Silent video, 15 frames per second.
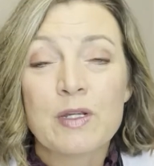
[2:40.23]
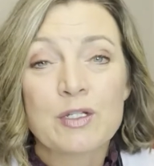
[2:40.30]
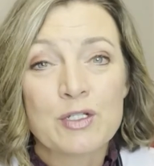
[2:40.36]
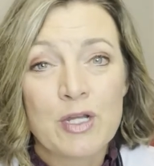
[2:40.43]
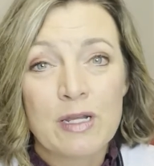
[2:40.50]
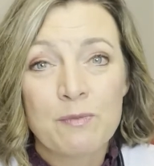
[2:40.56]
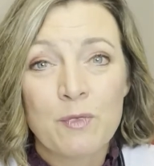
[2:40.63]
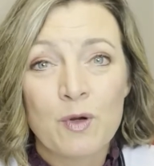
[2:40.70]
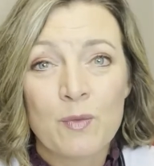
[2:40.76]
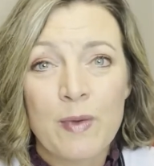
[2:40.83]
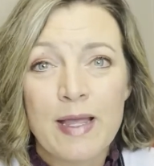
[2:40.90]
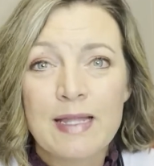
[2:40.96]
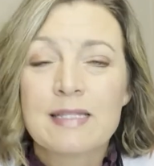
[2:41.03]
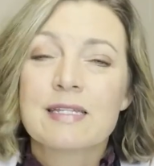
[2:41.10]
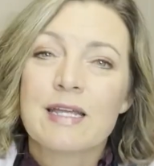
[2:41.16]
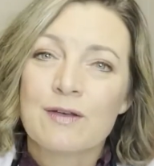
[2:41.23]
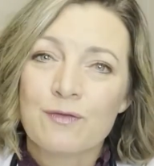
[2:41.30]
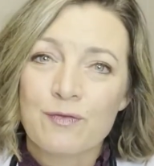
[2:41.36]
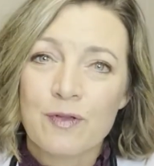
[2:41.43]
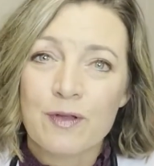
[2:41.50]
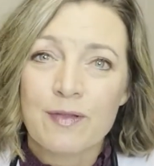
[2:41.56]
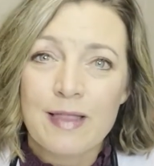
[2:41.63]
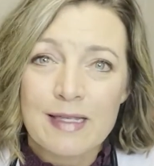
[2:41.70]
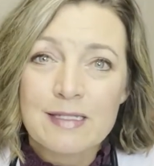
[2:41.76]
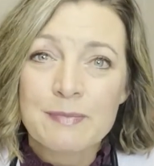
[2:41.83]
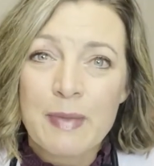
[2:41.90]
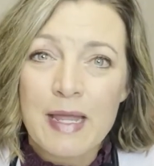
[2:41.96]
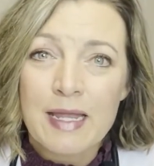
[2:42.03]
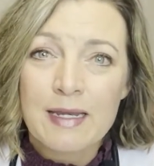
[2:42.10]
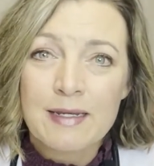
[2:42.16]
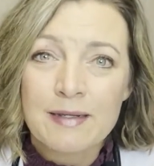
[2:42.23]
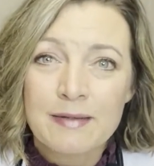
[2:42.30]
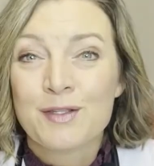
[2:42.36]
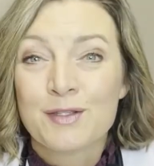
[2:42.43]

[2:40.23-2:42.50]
shed more weight and feel less pain.